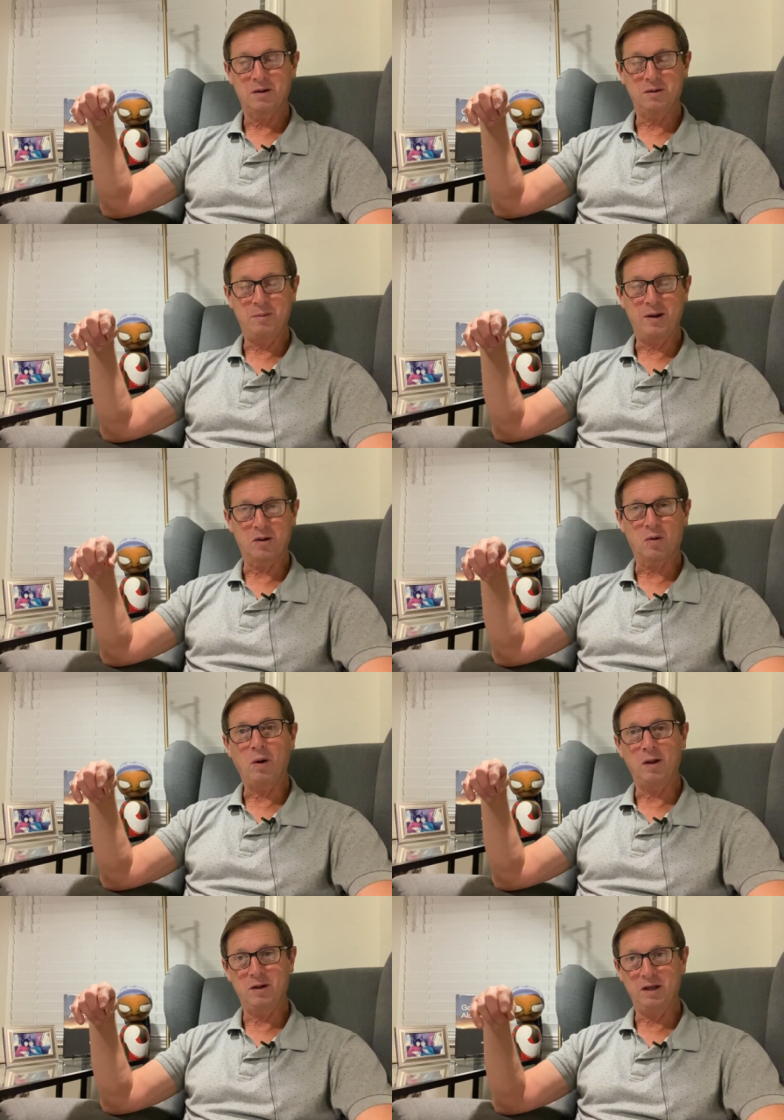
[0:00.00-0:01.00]
the better the
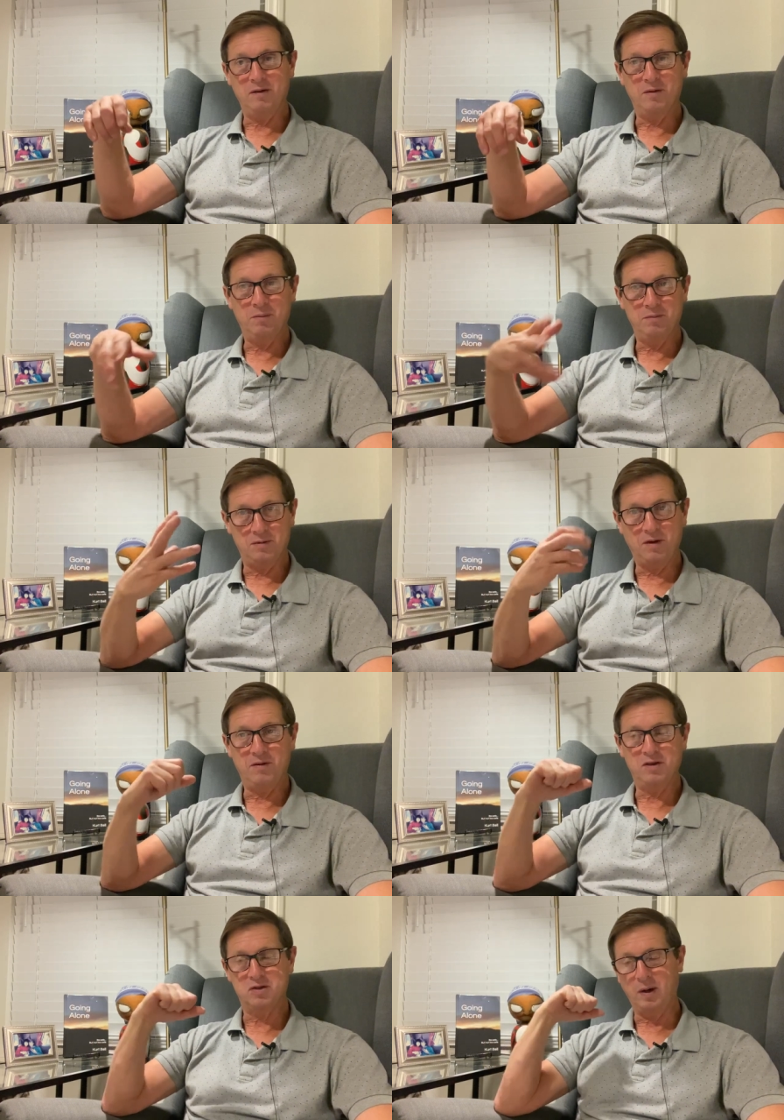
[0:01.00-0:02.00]
quality of the of
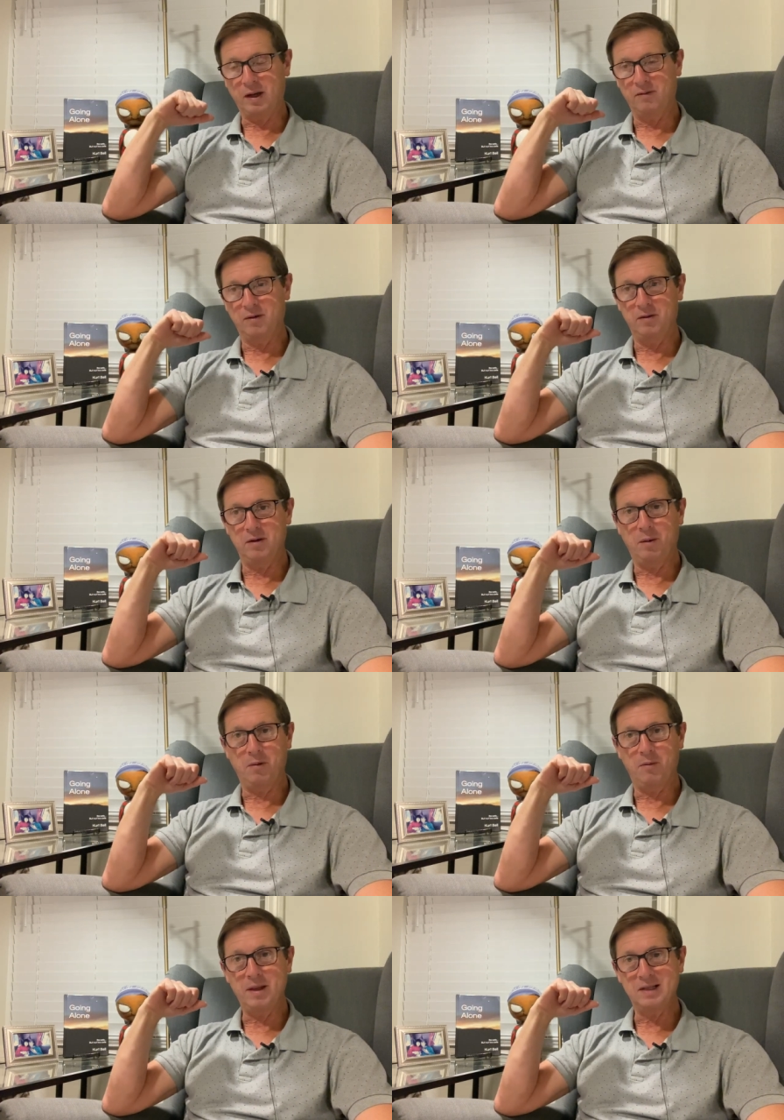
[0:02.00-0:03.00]
the strike of the number
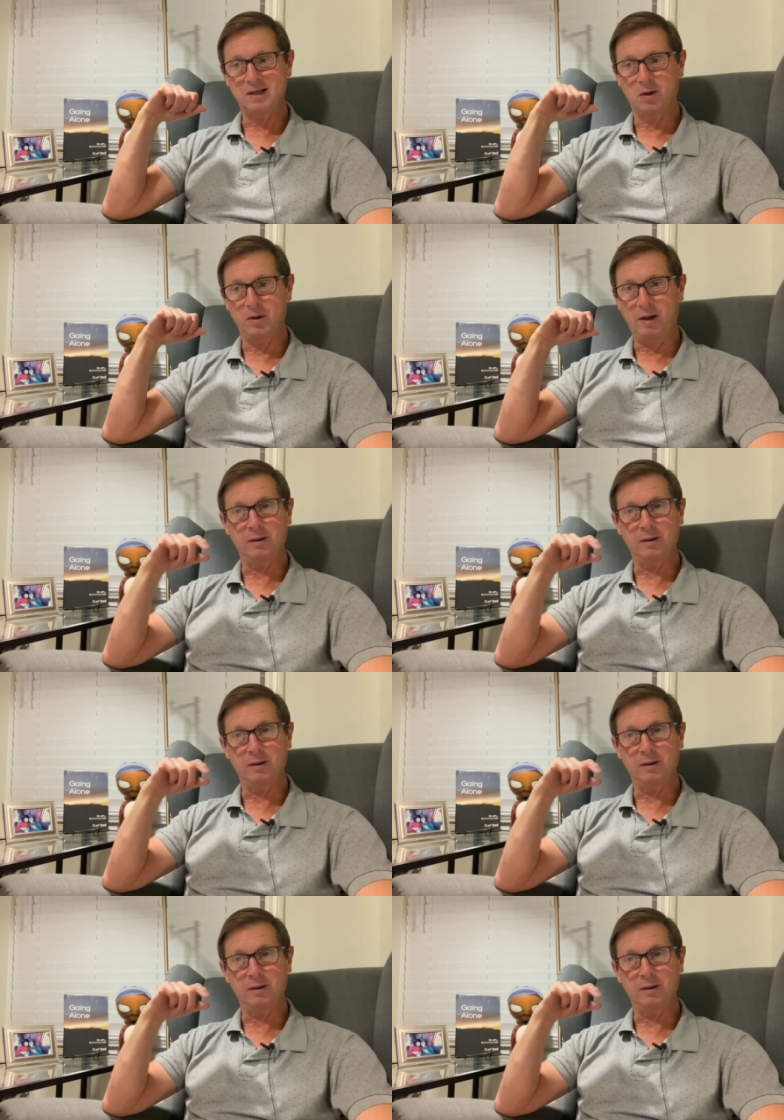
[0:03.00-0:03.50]
of pins that go down.